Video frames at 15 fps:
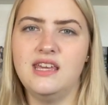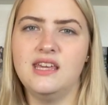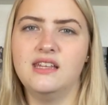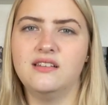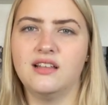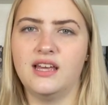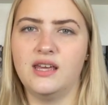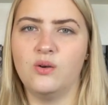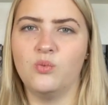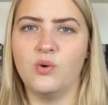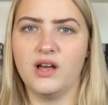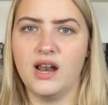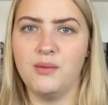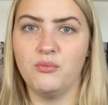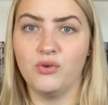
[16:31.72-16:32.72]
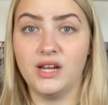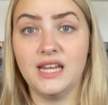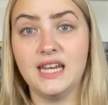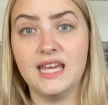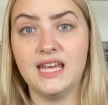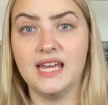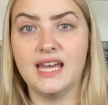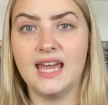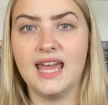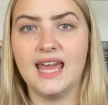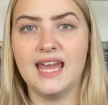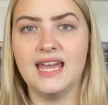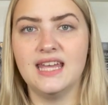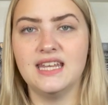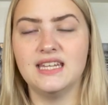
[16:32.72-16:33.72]
like what I'm reading
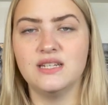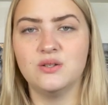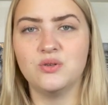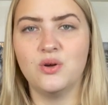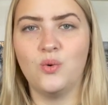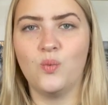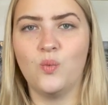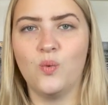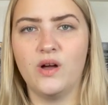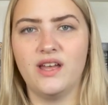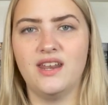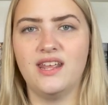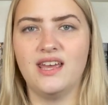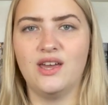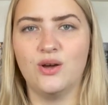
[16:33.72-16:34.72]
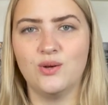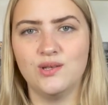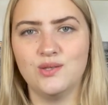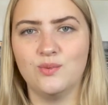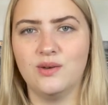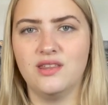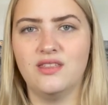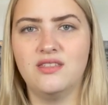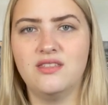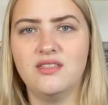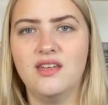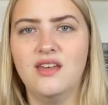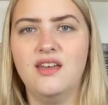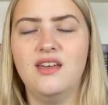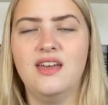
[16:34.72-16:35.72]
and what it goes with,
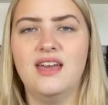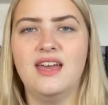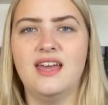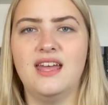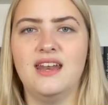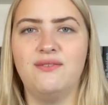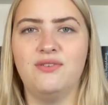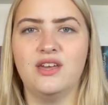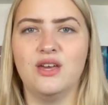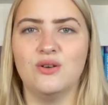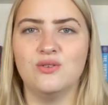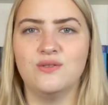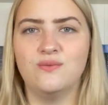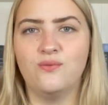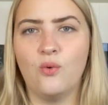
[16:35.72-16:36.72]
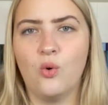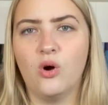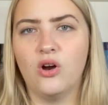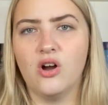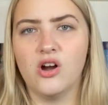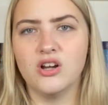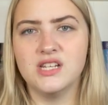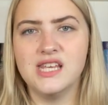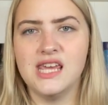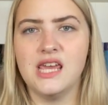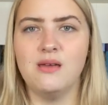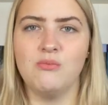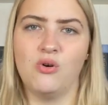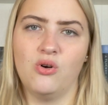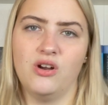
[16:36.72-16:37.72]
and if it goes for our
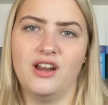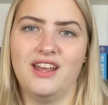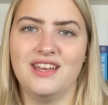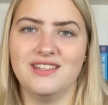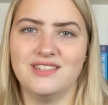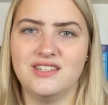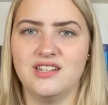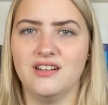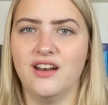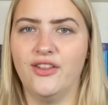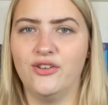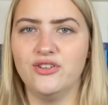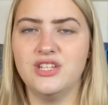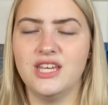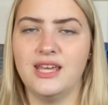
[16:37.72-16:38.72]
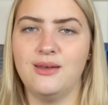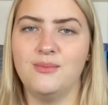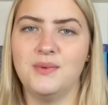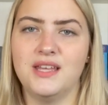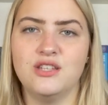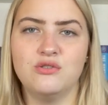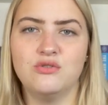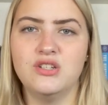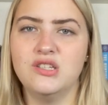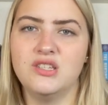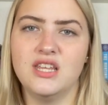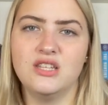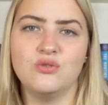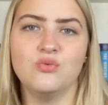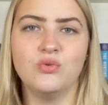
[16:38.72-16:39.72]
team or against another team.
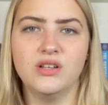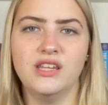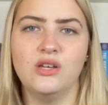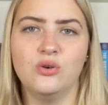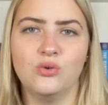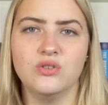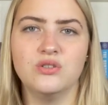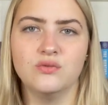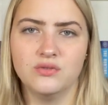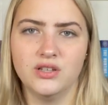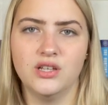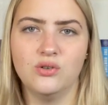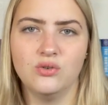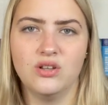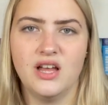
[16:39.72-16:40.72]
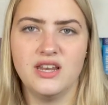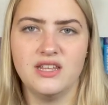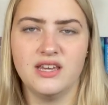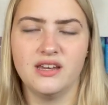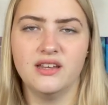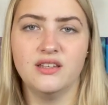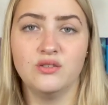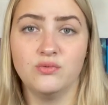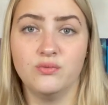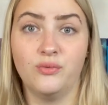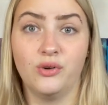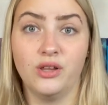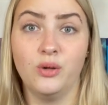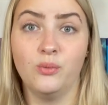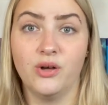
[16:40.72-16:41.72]
It's really cool. It's a really cool idea. It's
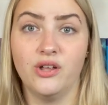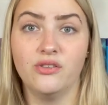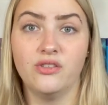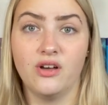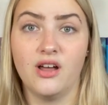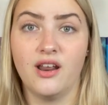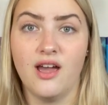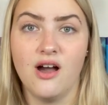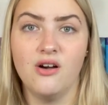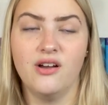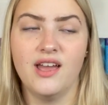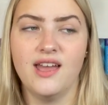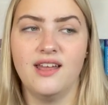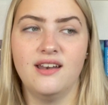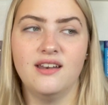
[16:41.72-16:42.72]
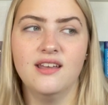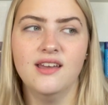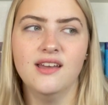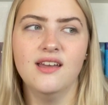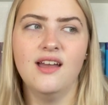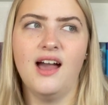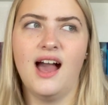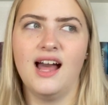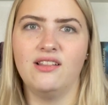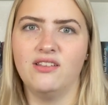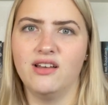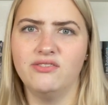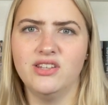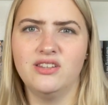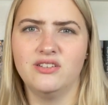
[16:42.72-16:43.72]
really well thought out, and I
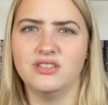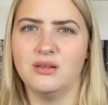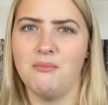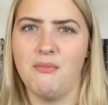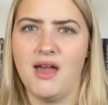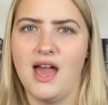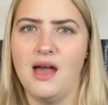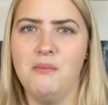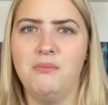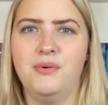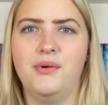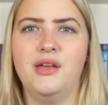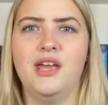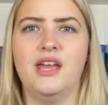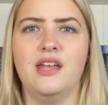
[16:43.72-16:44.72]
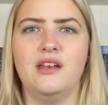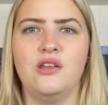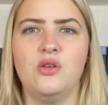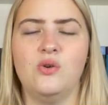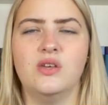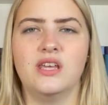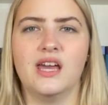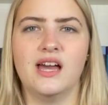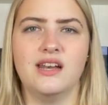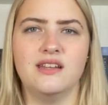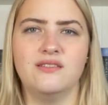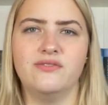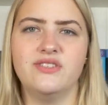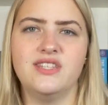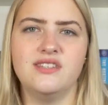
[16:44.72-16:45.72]
love that there's a map and you can kind
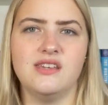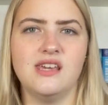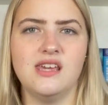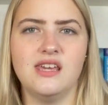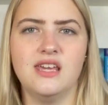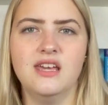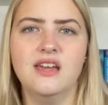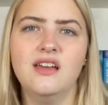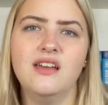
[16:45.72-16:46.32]
of see